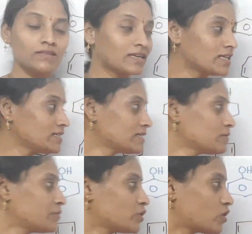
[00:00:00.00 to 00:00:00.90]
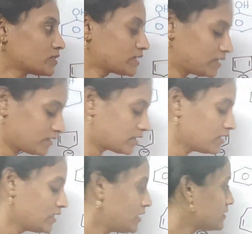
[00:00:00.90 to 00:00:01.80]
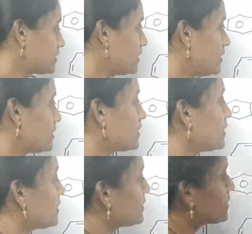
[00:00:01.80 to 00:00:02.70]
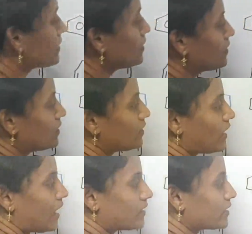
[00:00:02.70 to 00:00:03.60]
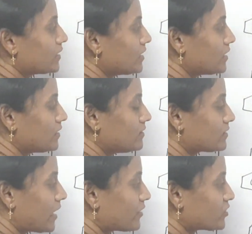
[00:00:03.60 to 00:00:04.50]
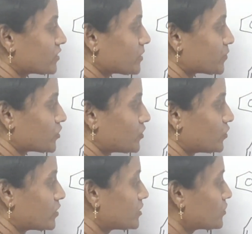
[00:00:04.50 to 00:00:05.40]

The reason, because here, see here it is the already this hydrogen substituted.